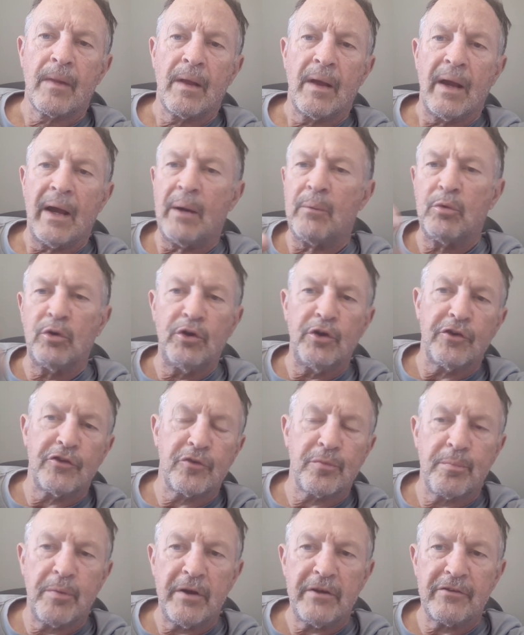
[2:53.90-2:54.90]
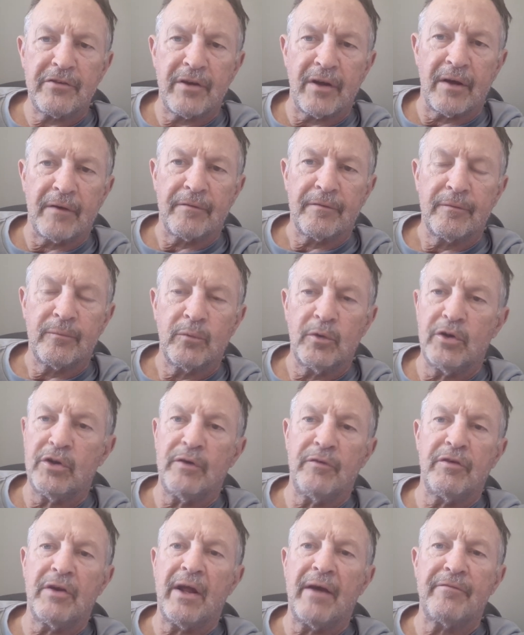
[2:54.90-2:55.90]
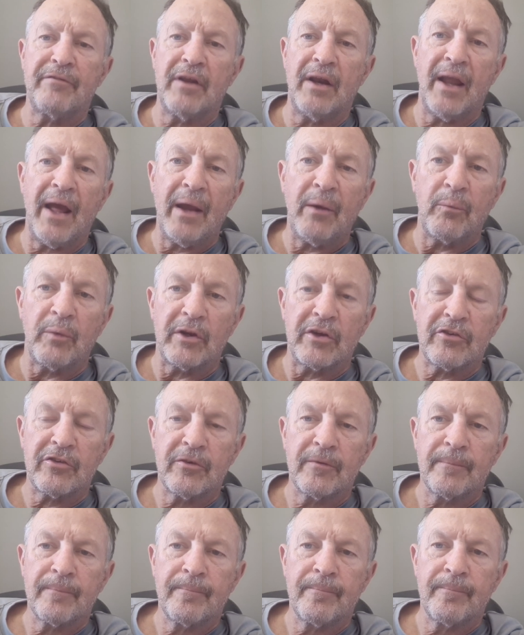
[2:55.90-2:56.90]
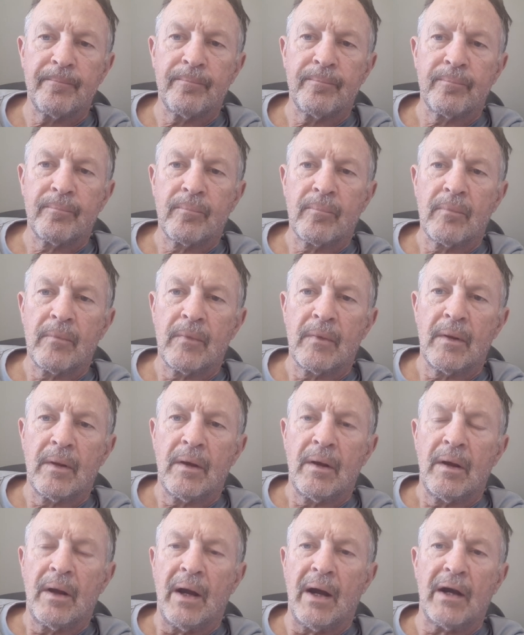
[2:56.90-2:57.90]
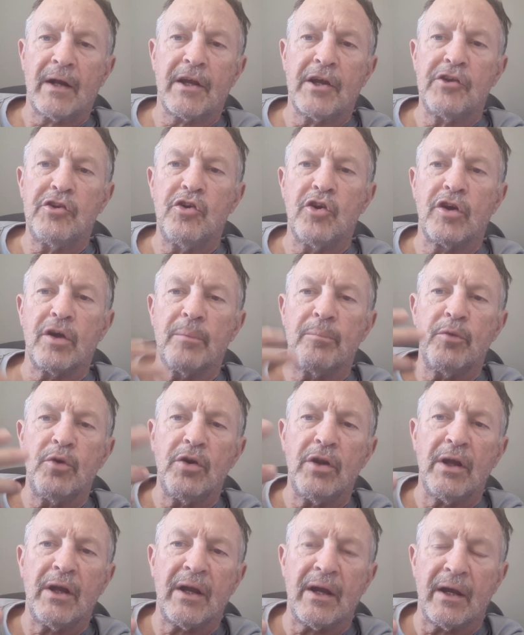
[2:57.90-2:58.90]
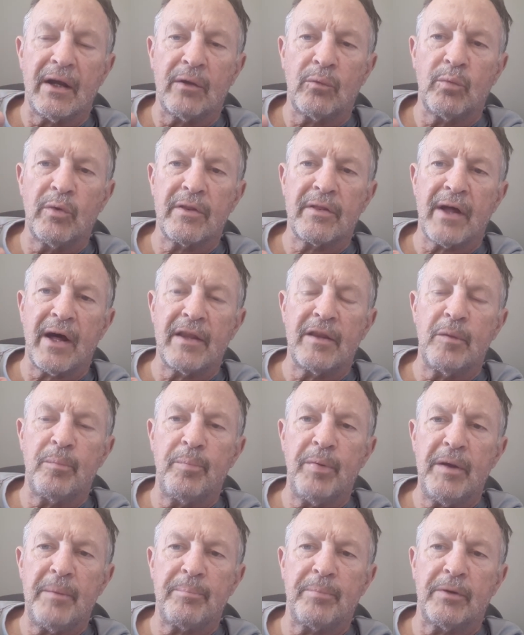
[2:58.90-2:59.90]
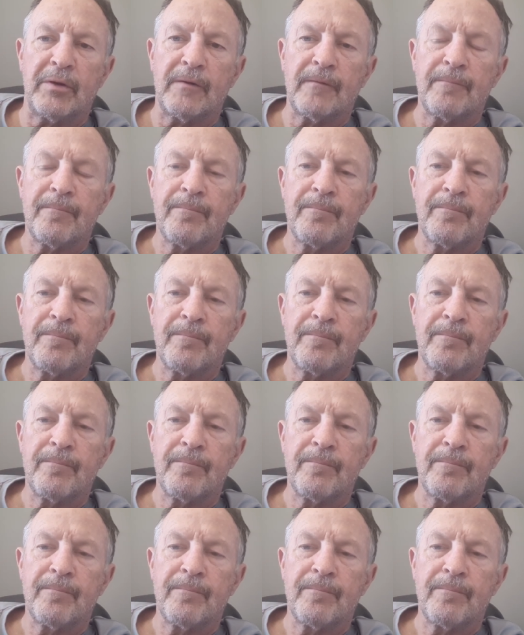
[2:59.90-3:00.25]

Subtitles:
How will you express love? Will you even have the language? How can you communicate with other people